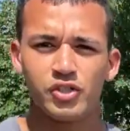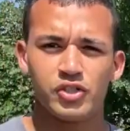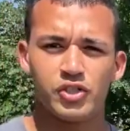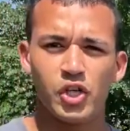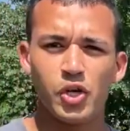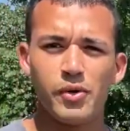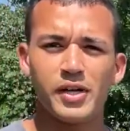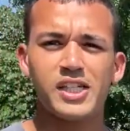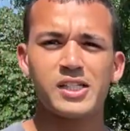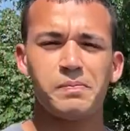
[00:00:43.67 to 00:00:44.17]

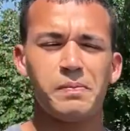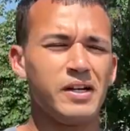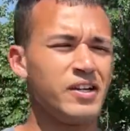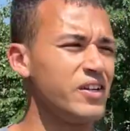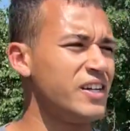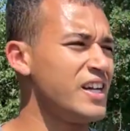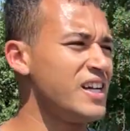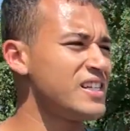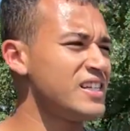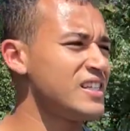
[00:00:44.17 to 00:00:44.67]
Two
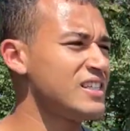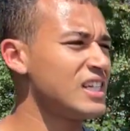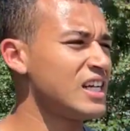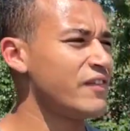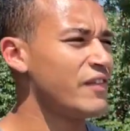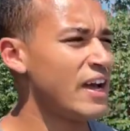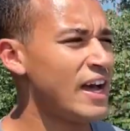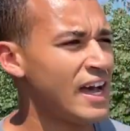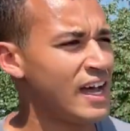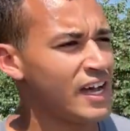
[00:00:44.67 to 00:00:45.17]
experiences
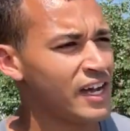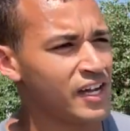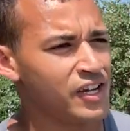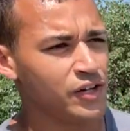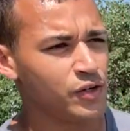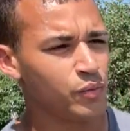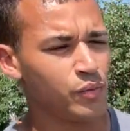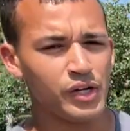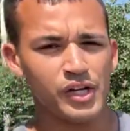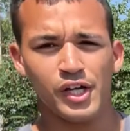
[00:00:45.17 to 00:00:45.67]
I've
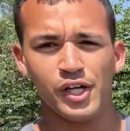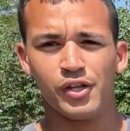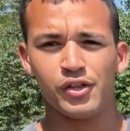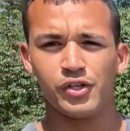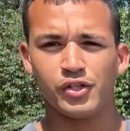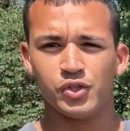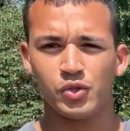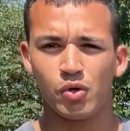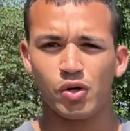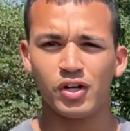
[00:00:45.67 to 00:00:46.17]
had
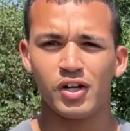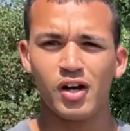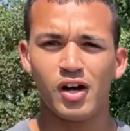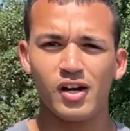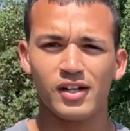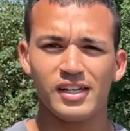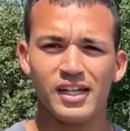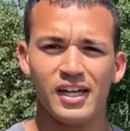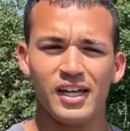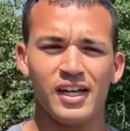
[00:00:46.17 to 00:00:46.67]
with door
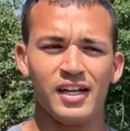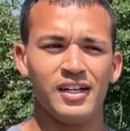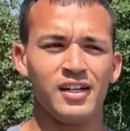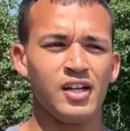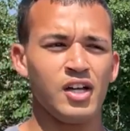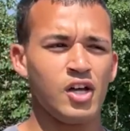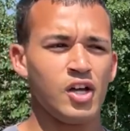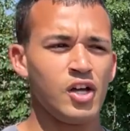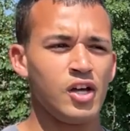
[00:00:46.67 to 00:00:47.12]
knocking.